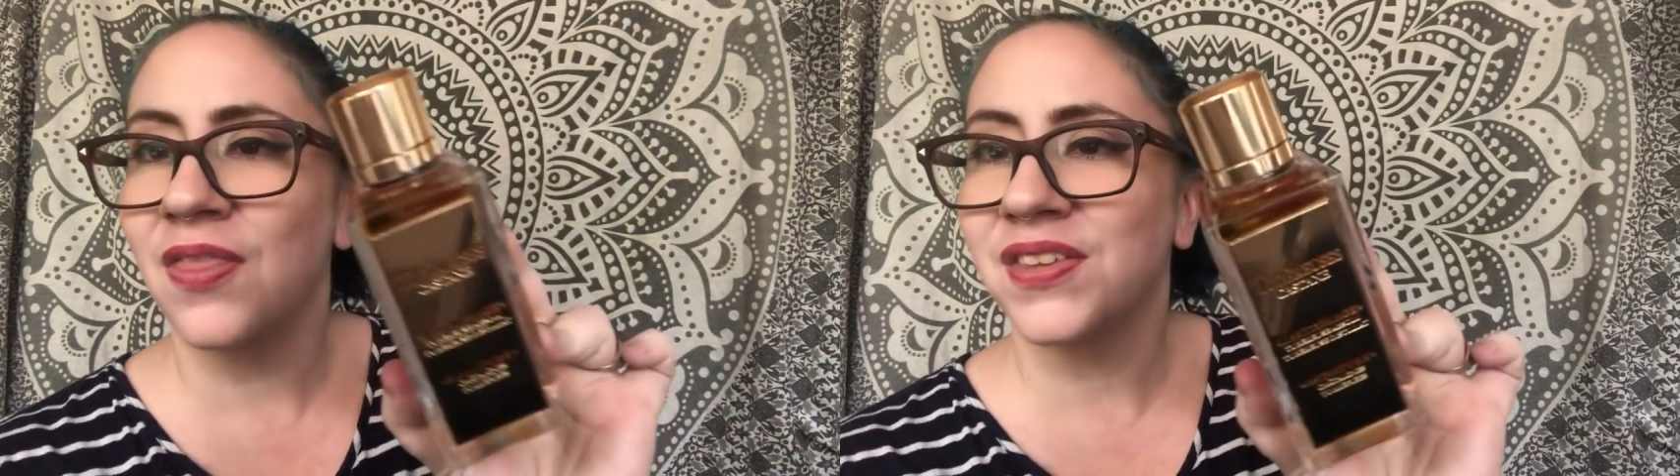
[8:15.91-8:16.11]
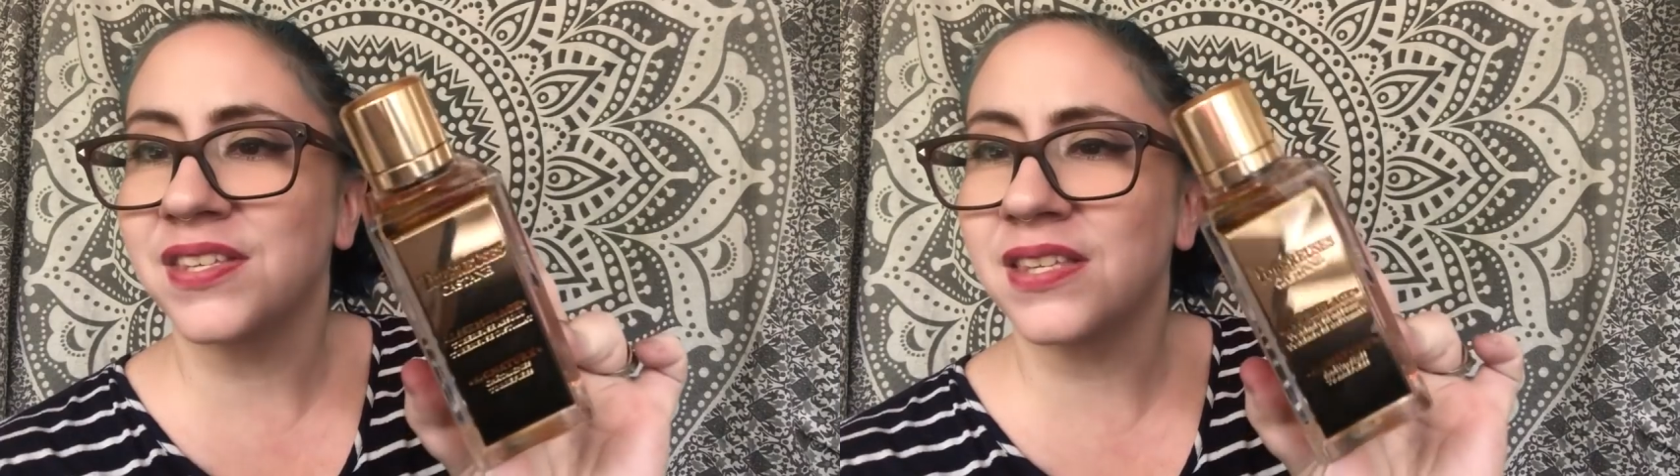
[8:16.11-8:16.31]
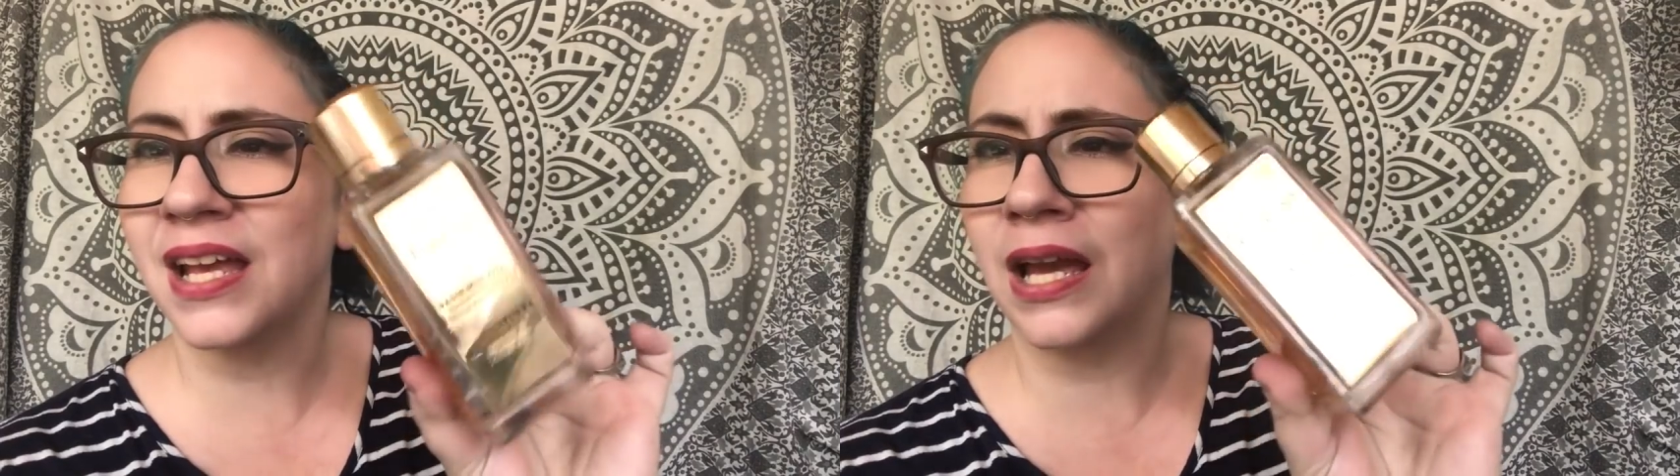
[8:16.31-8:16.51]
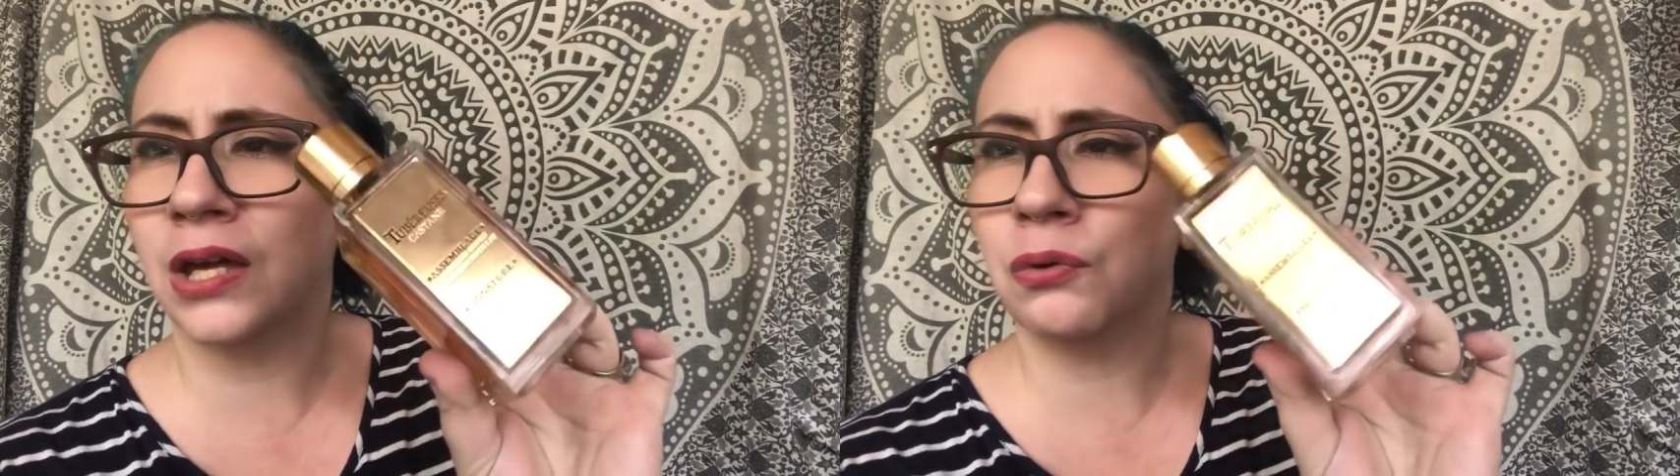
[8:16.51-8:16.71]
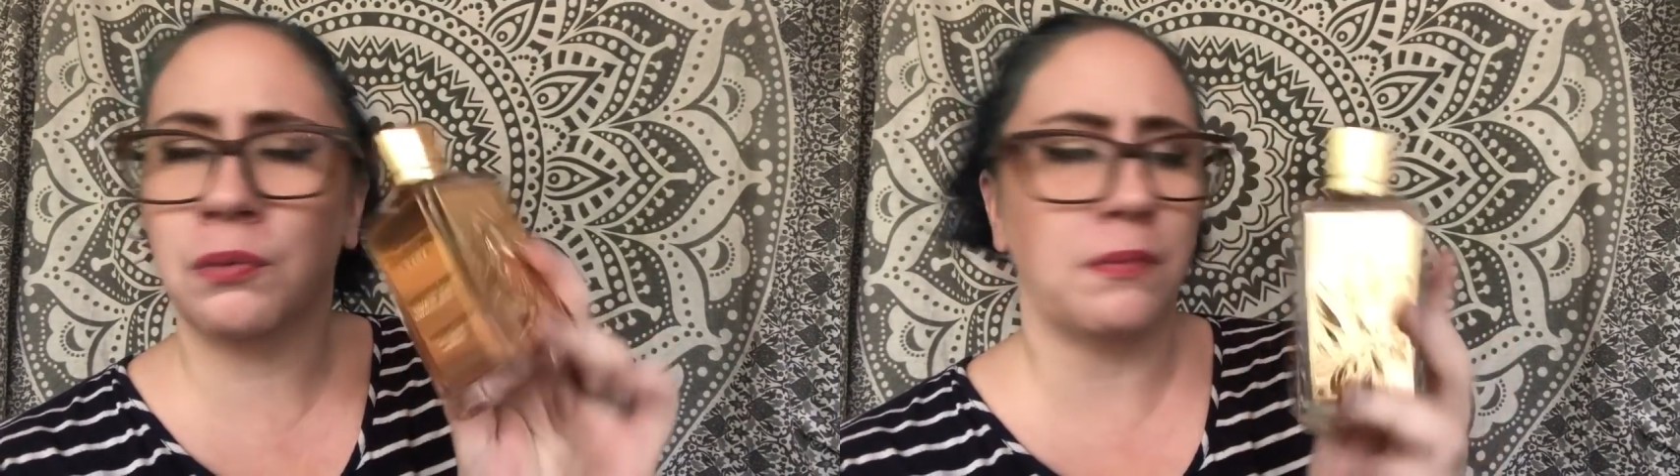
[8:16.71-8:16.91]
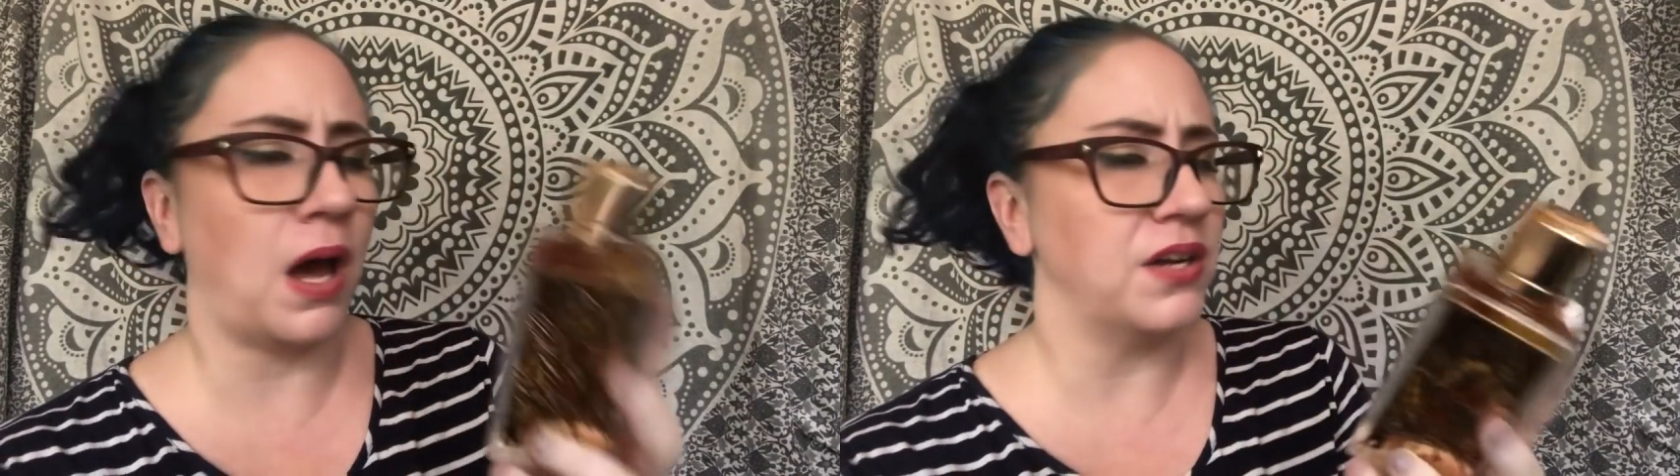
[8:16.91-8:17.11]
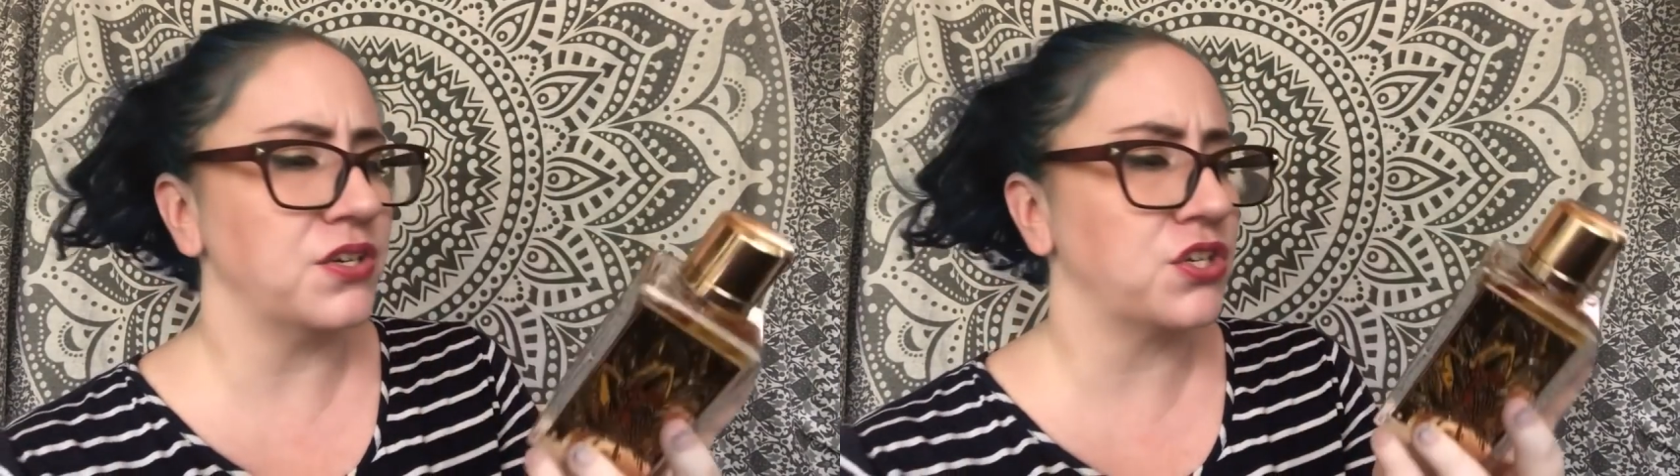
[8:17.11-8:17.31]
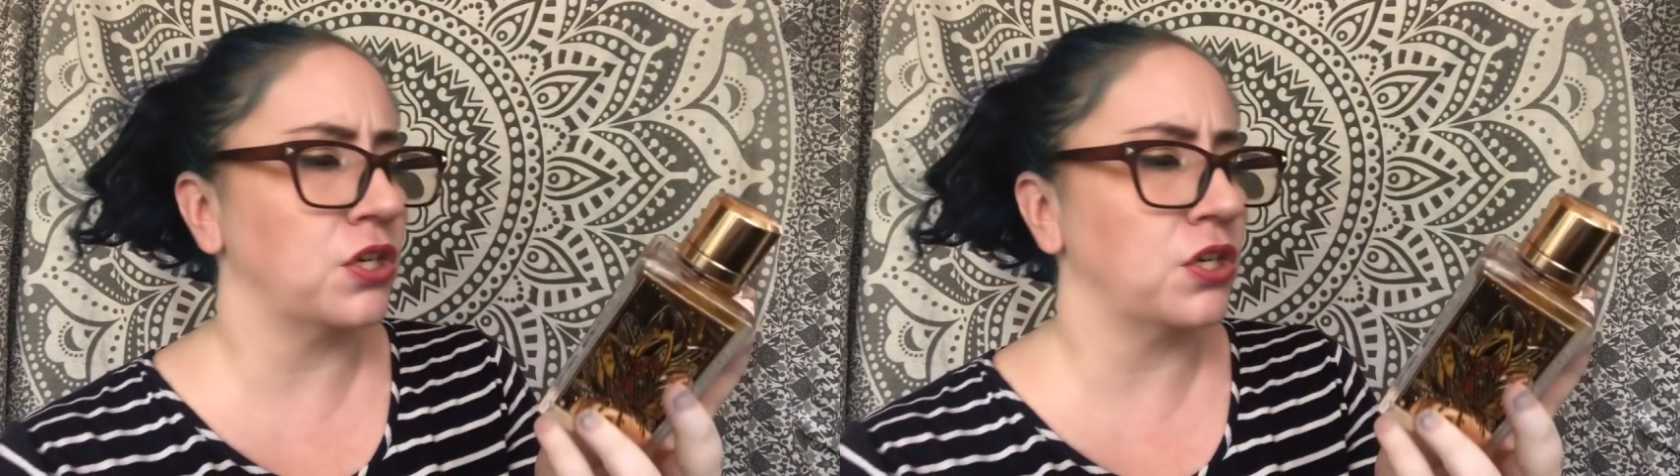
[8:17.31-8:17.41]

This is like a gourmand